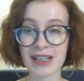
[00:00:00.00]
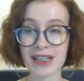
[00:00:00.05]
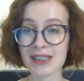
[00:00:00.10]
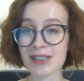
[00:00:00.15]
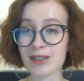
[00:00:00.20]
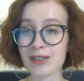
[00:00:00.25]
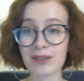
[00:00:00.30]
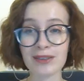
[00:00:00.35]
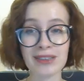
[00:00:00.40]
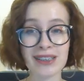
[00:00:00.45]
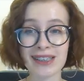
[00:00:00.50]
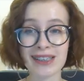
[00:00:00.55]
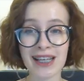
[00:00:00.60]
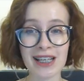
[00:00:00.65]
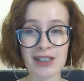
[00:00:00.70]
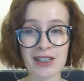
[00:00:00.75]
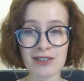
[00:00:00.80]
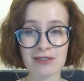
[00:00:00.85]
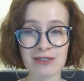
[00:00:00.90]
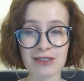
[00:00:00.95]
it's only
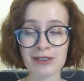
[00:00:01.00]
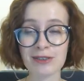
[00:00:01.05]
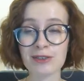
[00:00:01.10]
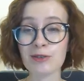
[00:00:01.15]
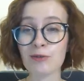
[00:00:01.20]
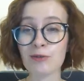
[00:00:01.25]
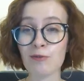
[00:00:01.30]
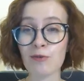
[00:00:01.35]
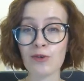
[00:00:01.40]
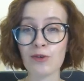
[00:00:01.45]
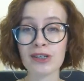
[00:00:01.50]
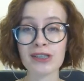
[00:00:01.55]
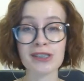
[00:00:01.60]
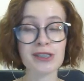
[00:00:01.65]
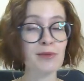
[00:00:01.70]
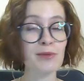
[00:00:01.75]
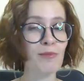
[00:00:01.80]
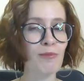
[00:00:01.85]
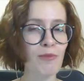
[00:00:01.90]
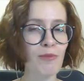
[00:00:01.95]
natural to
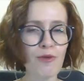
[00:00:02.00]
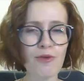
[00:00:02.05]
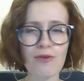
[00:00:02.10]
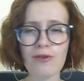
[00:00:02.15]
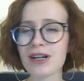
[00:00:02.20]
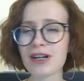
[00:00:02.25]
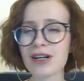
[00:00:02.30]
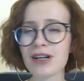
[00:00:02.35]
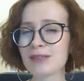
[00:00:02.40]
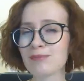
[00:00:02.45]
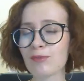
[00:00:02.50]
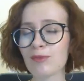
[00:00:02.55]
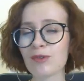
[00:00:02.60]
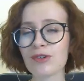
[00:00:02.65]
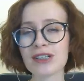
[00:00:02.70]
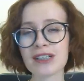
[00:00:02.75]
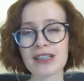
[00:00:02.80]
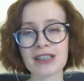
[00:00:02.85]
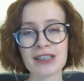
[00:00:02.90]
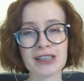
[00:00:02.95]
want more and
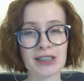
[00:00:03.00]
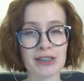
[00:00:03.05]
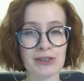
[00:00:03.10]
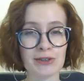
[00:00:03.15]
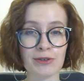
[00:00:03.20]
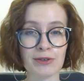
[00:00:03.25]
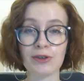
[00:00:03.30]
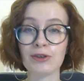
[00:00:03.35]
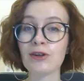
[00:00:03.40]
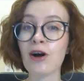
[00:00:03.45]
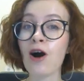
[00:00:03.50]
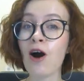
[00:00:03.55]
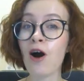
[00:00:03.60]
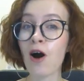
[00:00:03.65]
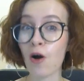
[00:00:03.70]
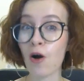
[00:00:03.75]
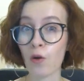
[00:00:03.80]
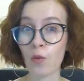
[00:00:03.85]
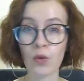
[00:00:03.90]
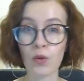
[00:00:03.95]
more control
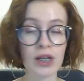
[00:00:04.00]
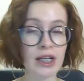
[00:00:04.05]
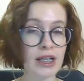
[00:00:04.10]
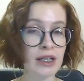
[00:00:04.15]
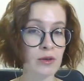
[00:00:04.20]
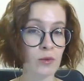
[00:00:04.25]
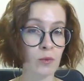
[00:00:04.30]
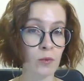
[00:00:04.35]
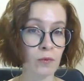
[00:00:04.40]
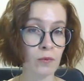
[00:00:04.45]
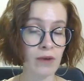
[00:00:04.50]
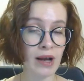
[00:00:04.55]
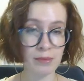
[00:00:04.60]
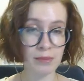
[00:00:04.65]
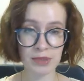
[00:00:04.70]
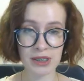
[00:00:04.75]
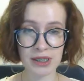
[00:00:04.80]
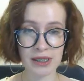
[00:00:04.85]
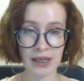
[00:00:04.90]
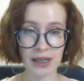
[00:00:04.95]
over your
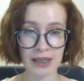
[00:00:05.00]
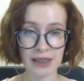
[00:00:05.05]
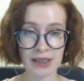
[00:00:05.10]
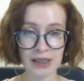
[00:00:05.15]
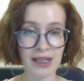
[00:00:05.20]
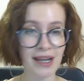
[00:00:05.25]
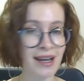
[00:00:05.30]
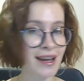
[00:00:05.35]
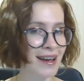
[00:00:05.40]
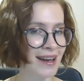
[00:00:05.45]
website.